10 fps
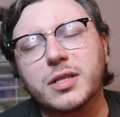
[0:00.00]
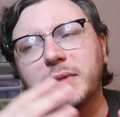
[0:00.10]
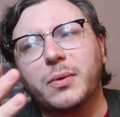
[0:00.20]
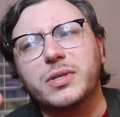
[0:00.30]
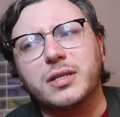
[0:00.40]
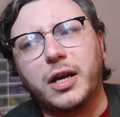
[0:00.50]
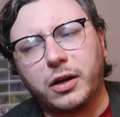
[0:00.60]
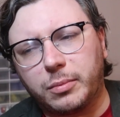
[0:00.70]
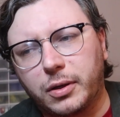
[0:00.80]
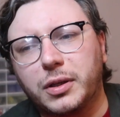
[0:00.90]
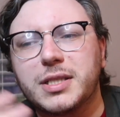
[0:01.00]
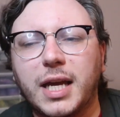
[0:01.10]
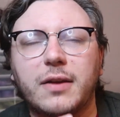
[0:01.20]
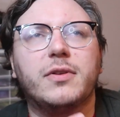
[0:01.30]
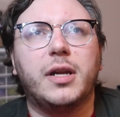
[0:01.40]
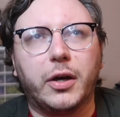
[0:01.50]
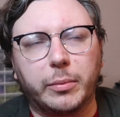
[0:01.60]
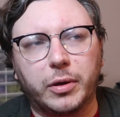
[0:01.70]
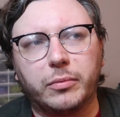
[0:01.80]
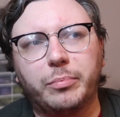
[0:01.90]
something that wasn't herringbone. Because again, I've done herringbone,